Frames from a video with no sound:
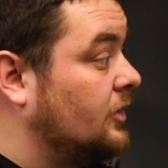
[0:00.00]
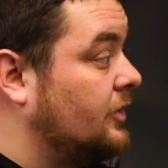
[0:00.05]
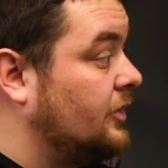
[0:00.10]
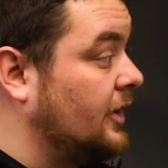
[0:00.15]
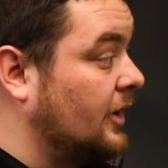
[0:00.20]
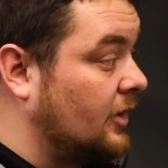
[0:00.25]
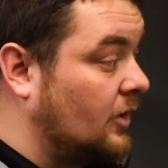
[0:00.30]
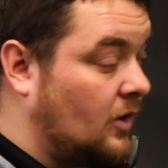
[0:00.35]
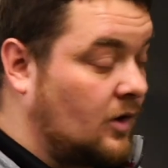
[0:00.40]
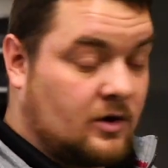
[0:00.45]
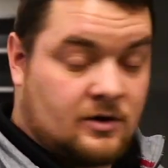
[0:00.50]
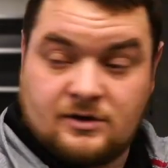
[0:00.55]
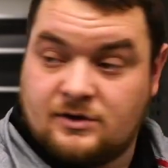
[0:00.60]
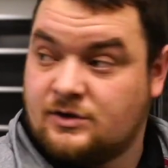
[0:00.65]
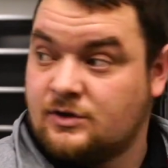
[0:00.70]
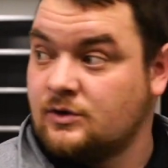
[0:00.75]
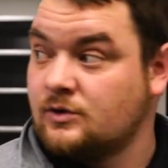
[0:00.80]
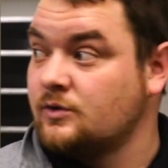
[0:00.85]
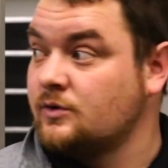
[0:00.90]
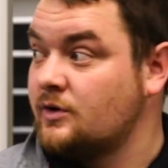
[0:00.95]

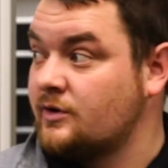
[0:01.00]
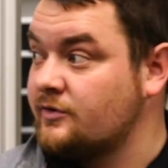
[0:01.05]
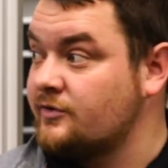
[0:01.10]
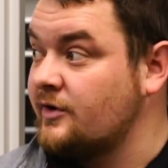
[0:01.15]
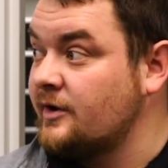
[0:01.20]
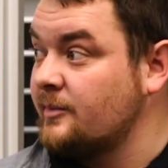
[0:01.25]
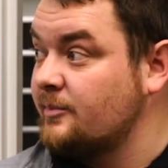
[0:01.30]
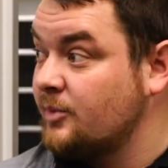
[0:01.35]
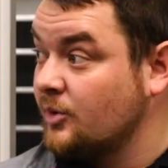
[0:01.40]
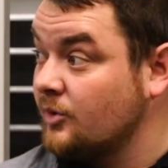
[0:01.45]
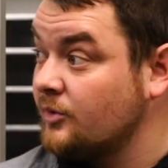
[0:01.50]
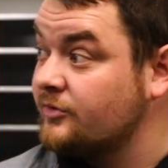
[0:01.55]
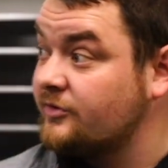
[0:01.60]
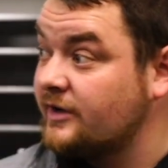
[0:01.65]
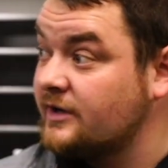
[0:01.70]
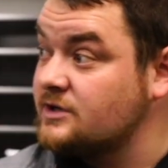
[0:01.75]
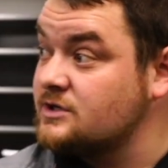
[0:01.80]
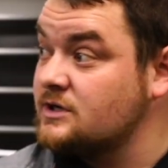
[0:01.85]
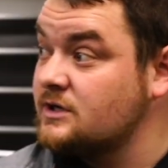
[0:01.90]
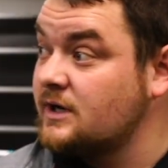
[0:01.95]
There's a pull
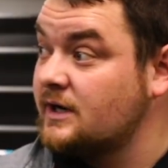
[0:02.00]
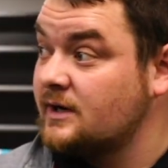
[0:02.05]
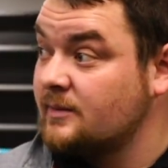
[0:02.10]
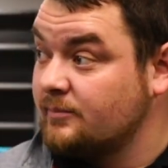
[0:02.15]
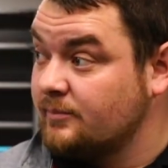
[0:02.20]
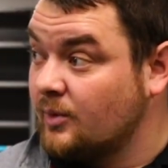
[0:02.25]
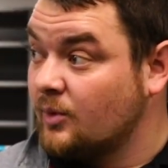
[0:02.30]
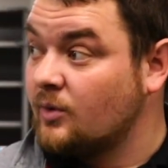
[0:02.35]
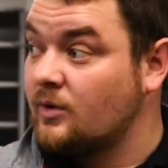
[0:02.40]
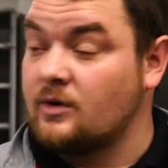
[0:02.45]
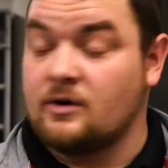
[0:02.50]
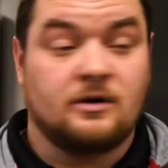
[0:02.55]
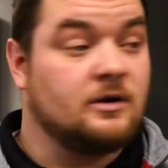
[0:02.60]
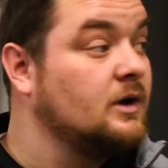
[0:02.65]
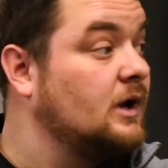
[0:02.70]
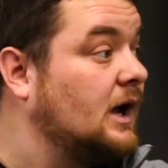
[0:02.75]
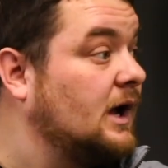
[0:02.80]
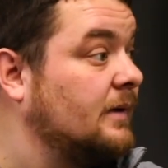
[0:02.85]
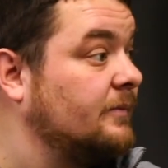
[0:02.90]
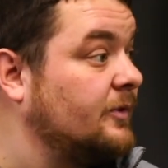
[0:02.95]
station and a BORT,
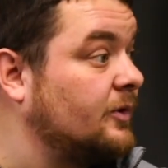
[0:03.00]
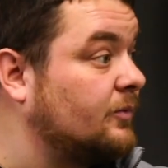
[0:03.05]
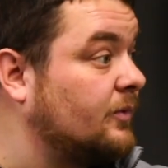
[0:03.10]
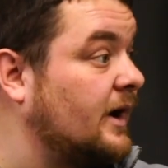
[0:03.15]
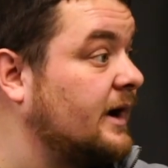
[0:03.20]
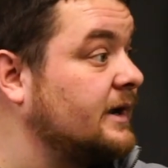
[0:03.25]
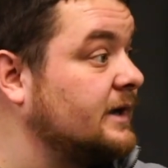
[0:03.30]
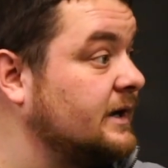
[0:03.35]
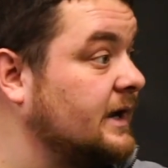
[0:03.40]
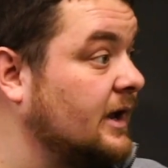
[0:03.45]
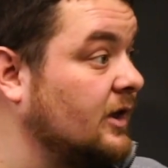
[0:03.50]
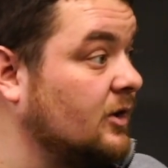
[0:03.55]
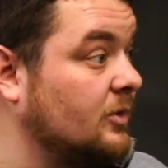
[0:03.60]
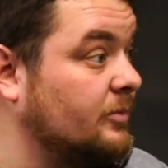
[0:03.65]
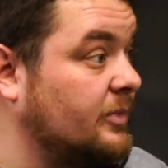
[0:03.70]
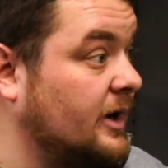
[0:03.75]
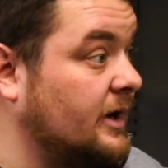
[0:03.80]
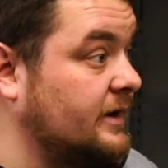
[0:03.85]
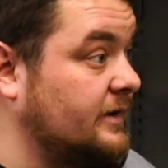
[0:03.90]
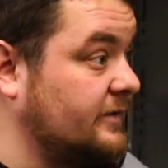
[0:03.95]
the red and yellow
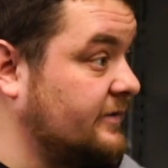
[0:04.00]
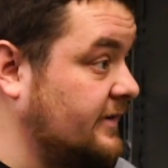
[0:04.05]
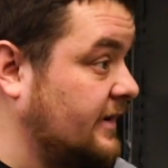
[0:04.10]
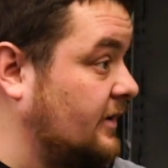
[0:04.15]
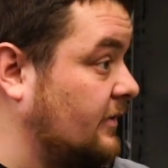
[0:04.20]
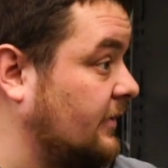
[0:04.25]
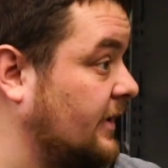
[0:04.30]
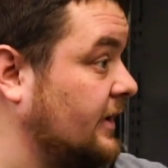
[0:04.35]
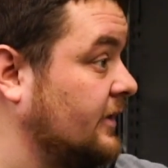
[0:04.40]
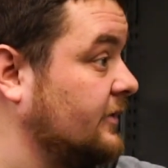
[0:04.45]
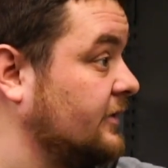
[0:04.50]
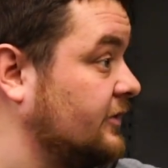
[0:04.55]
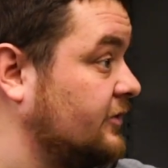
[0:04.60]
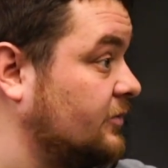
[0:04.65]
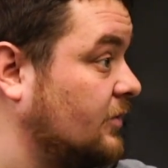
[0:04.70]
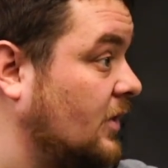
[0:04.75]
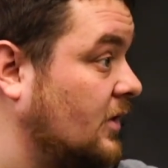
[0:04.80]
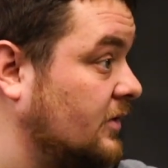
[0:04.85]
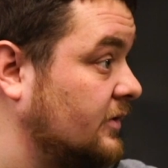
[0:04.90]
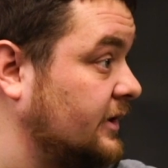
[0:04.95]
buttons that are right on
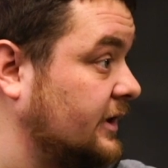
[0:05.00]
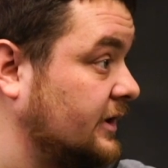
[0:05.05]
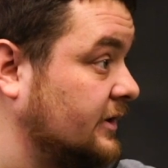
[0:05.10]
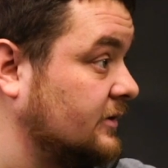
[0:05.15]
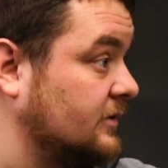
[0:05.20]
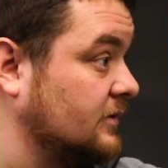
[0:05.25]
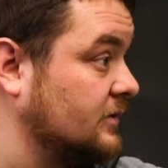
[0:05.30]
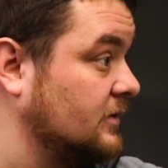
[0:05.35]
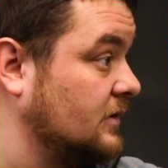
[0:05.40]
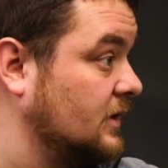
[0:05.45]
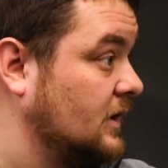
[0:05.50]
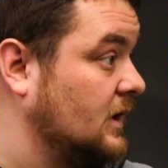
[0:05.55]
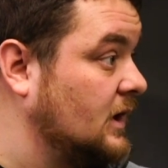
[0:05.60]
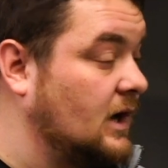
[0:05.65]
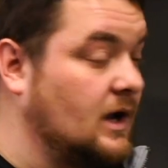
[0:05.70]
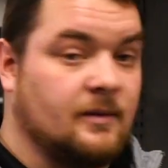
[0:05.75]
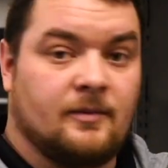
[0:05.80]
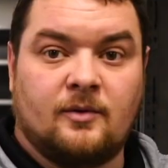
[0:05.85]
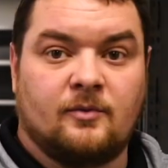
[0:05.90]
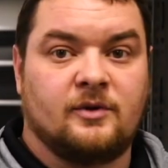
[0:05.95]
this wall in here,
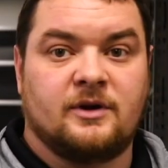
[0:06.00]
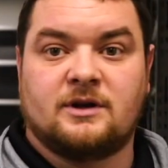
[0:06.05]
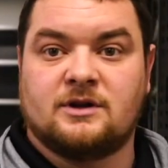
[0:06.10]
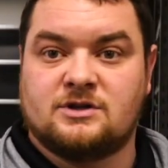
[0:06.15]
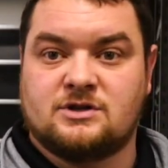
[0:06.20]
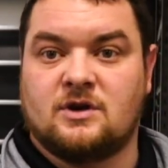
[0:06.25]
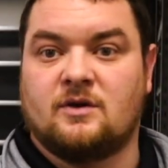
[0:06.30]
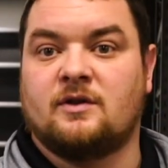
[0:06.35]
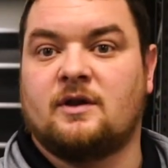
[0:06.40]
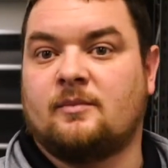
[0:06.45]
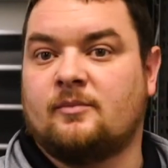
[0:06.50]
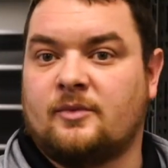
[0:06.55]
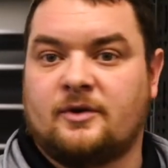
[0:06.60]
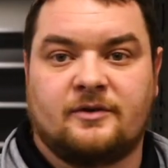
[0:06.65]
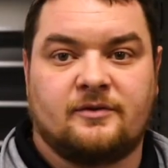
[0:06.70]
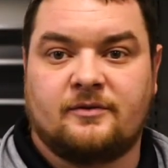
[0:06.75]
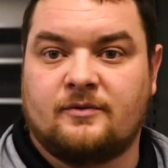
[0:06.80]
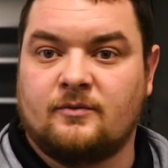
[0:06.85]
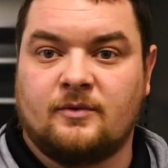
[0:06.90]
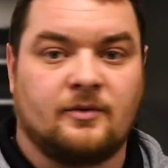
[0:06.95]
and we can show them
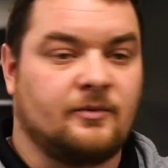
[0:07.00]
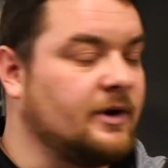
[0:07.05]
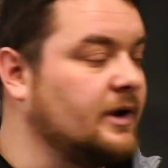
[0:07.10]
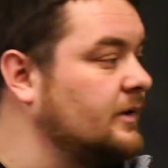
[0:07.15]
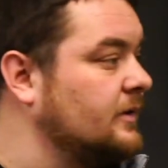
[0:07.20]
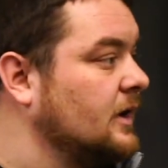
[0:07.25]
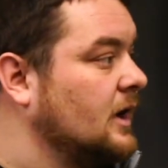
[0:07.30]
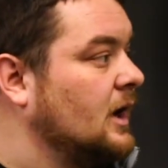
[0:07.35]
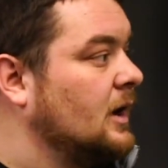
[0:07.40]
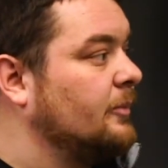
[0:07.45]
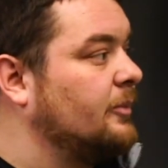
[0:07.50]
when we get.